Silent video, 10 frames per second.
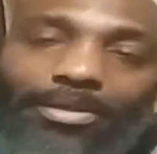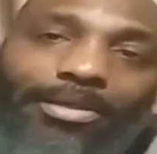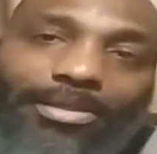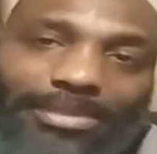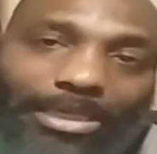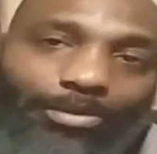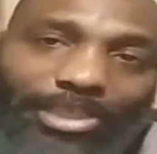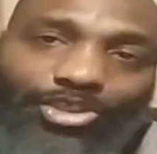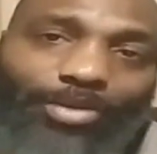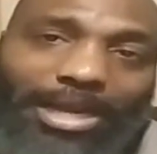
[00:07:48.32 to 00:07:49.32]

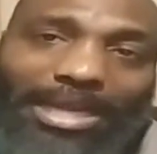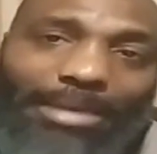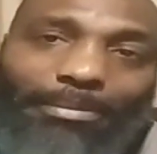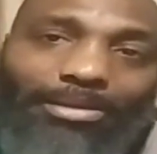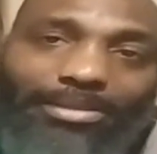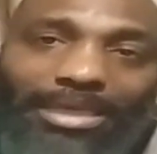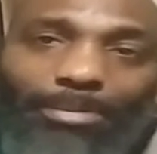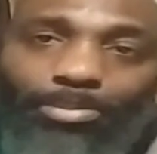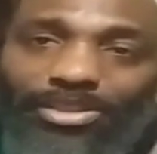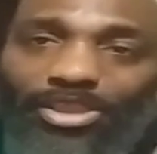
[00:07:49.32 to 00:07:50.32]
Salutation you, I came out there that
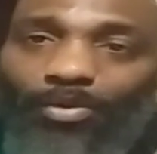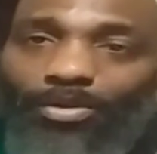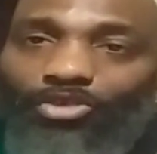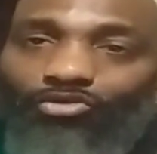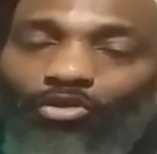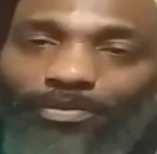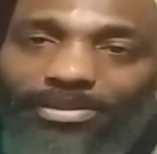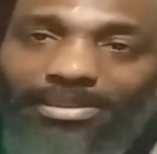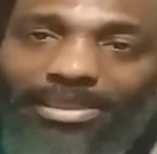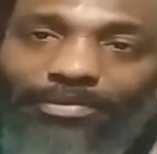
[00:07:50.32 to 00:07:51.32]
pushed this word of truth and
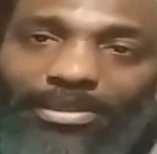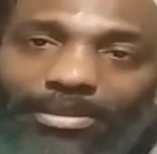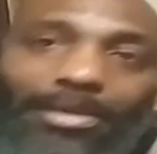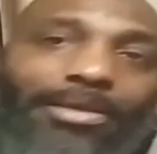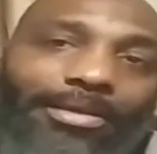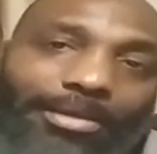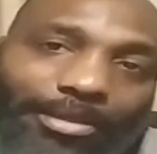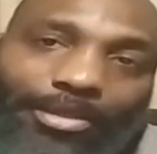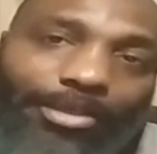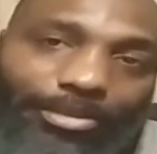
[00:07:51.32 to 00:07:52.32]
sincerity.
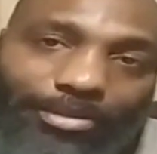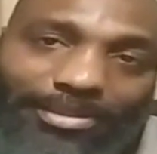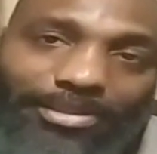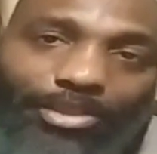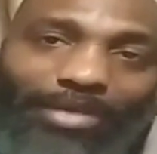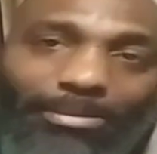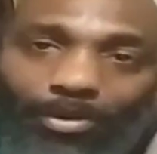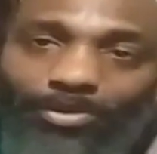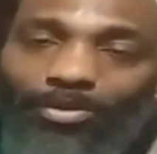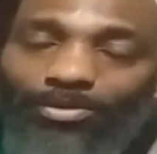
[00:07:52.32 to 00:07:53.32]
This is a great
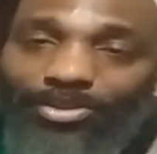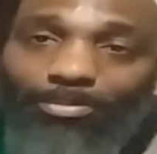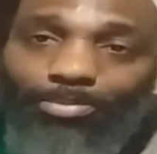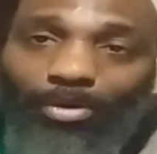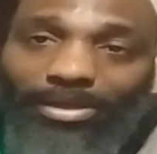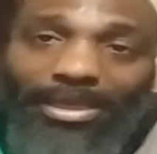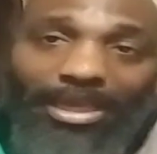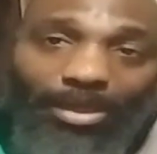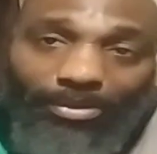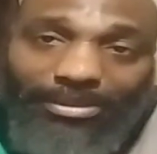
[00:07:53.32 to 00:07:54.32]
millstone to the point.
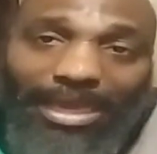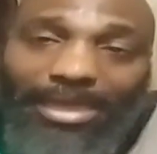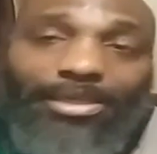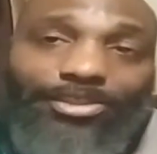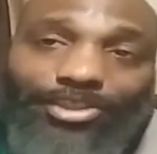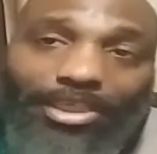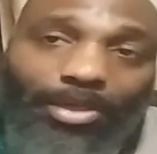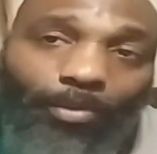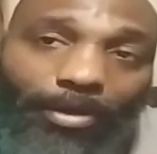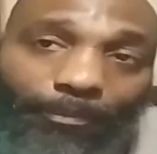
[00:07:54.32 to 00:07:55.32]
And with that, Shalom.